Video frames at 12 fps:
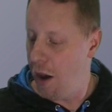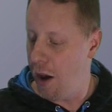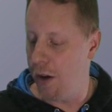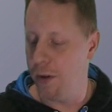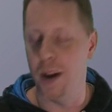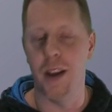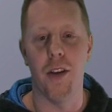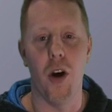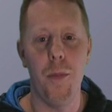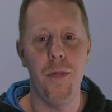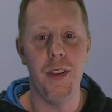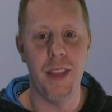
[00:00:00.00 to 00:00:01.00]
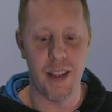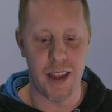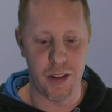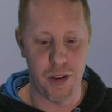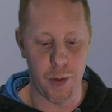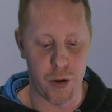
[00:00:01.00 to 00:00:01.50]
All right. Hopefully that
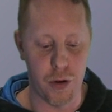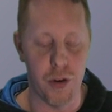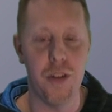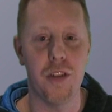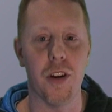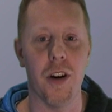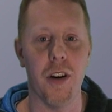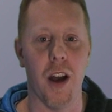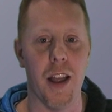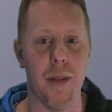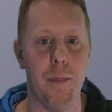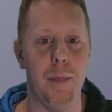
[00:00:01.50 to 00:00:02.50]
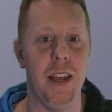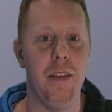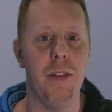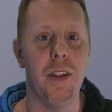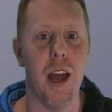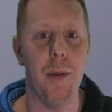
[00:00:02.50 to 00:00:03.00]
gets you a good start on beat
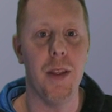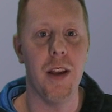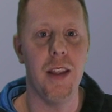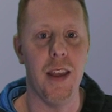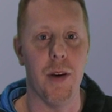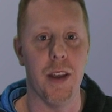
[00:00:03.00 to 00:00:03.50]
phenomenon